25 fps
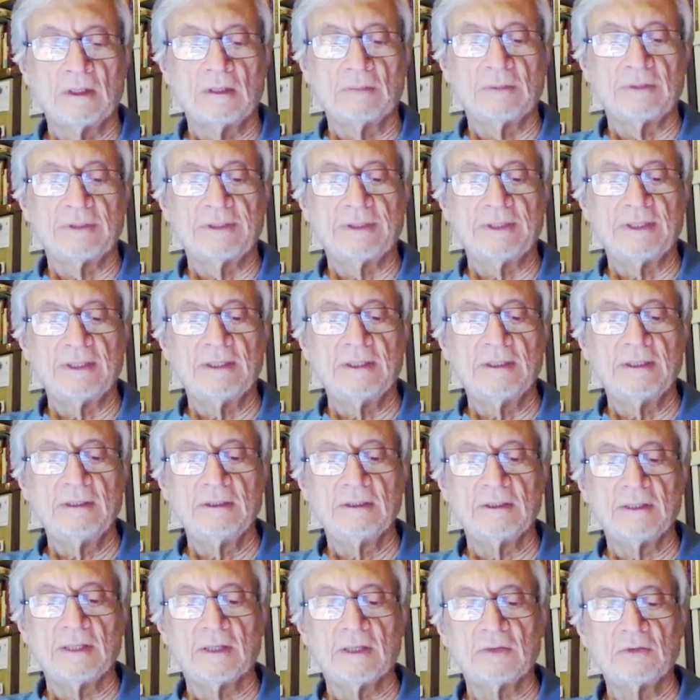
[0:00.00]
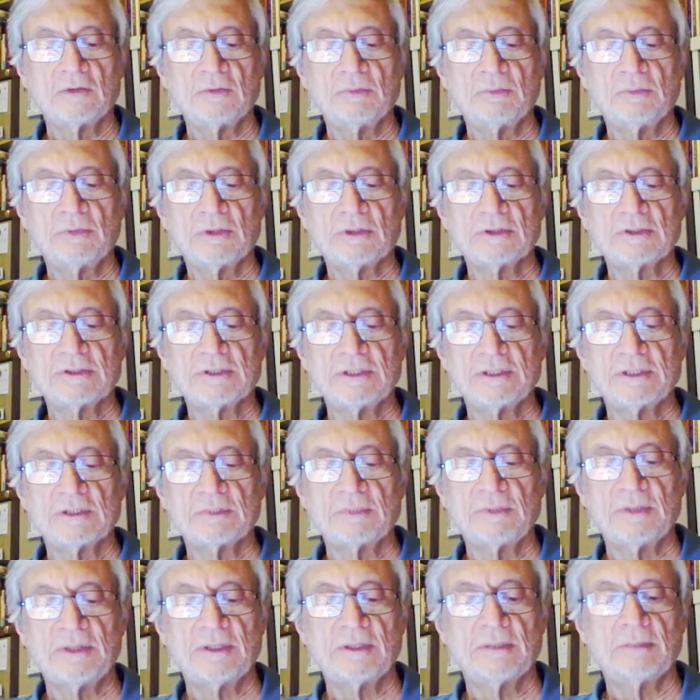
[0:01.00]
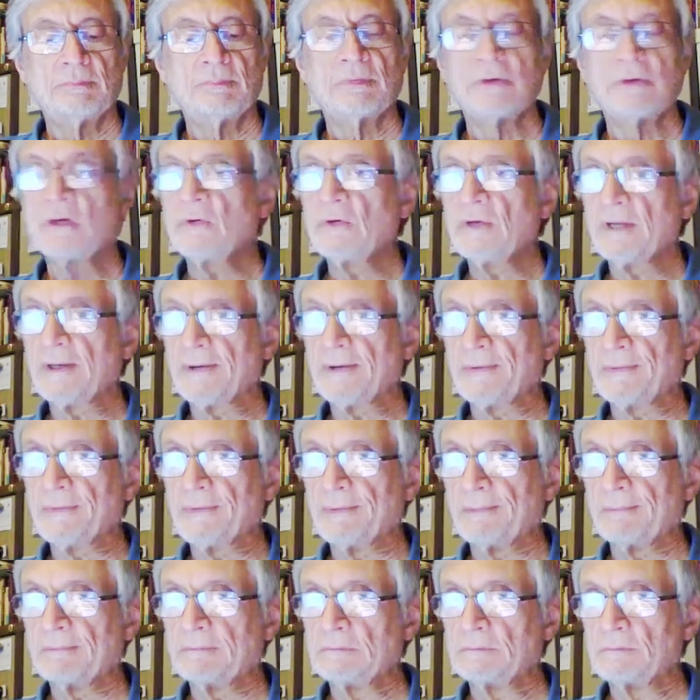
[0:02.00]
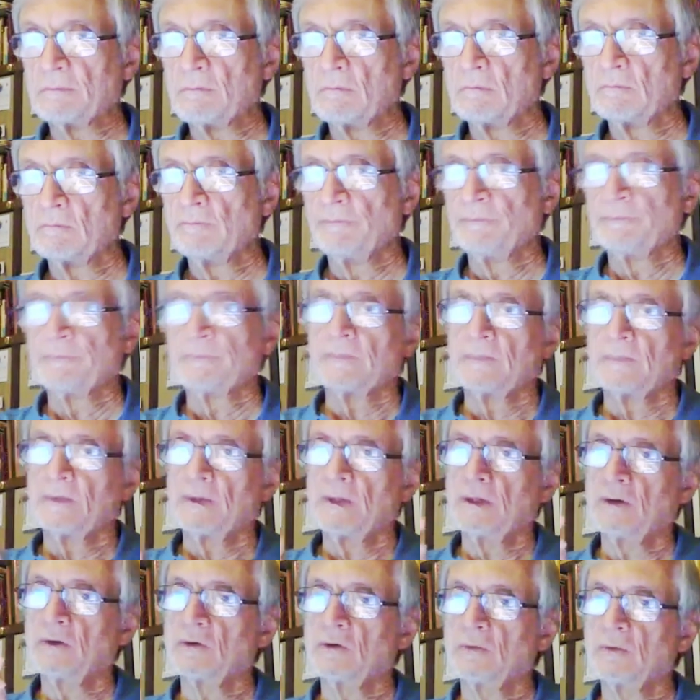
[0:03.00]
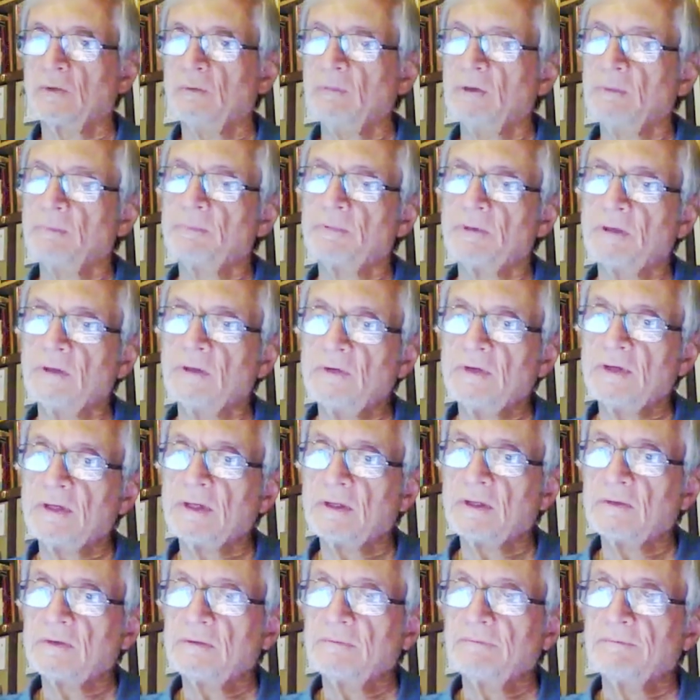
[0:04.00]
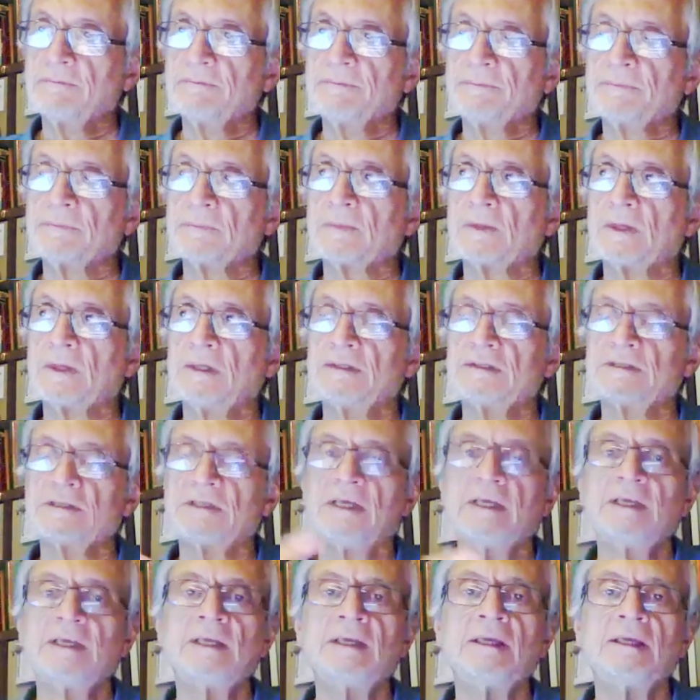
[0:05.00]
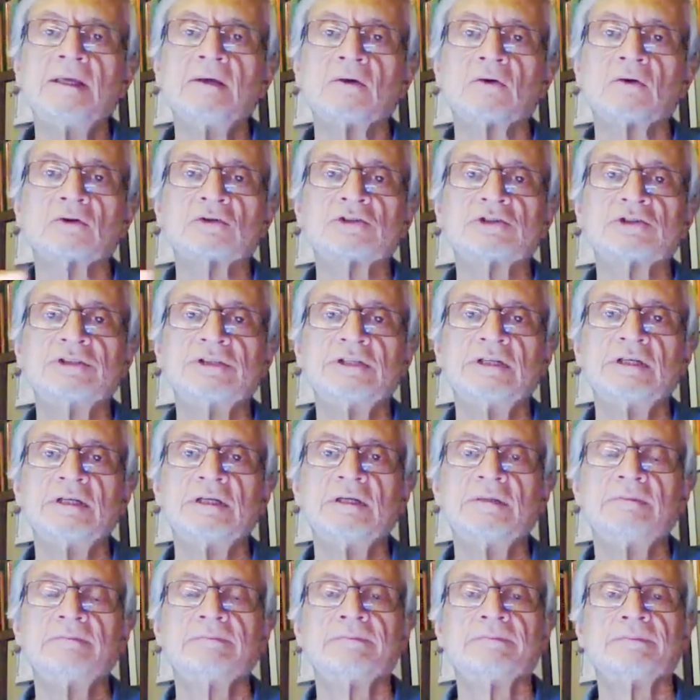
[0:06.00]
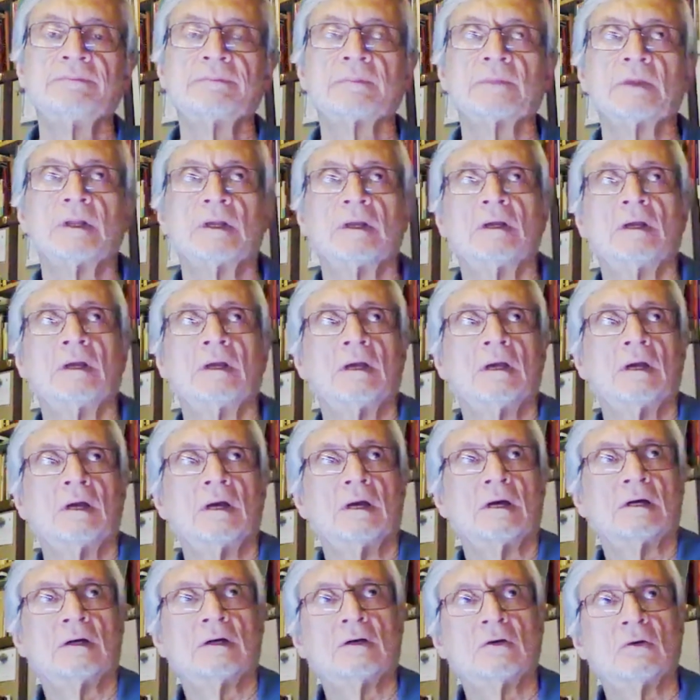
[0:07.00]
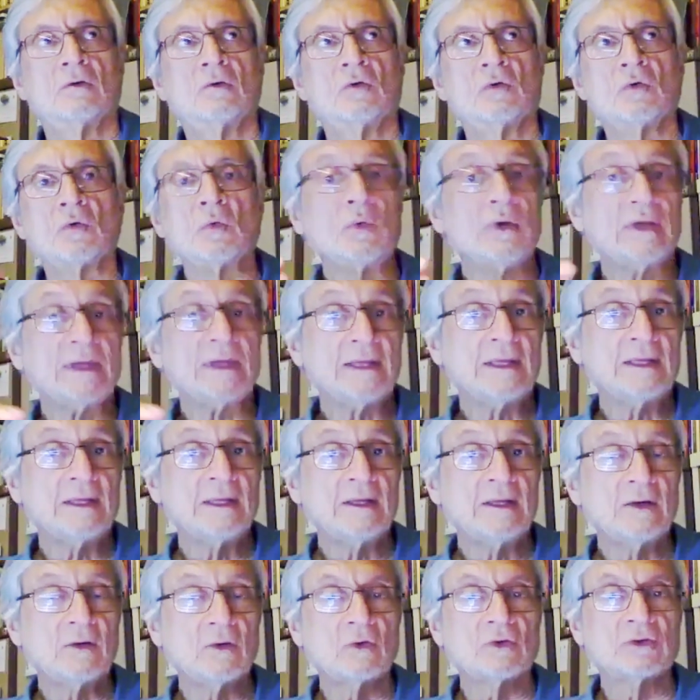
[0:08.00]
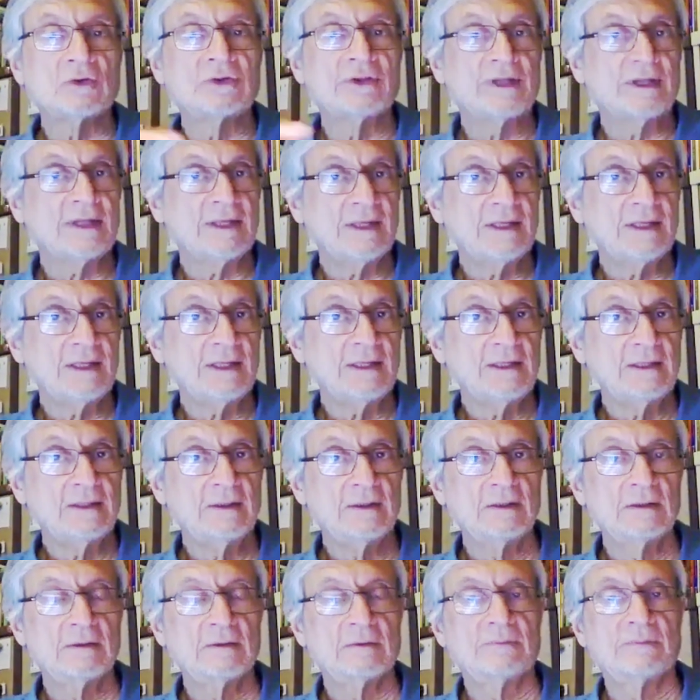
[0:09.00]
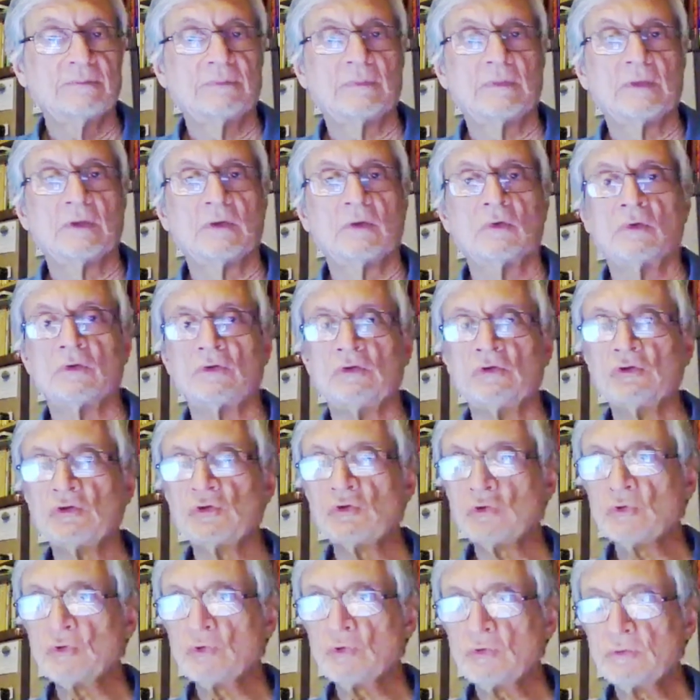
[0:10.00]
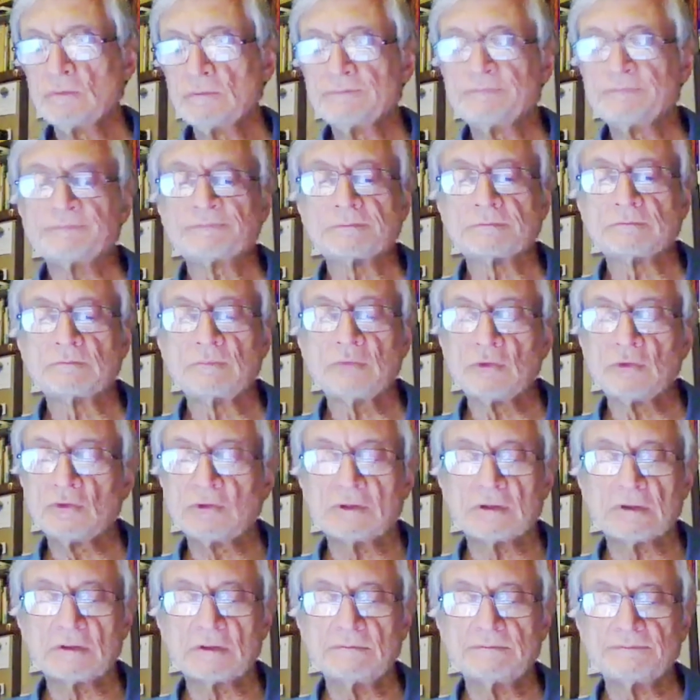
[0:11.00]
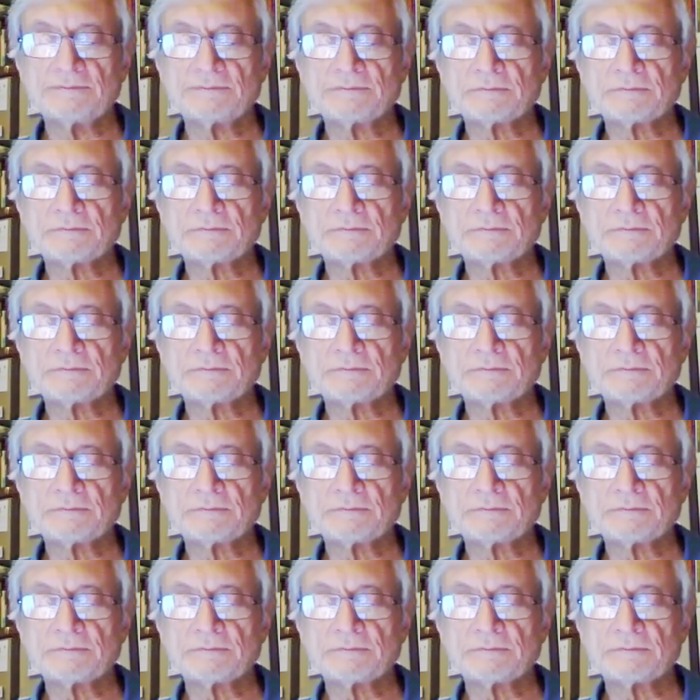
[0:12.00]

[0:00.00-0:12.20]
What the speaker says: But then how to parse and explain a pronoun. Now remember, pronoun is he or she, or we, or they, or you, plural,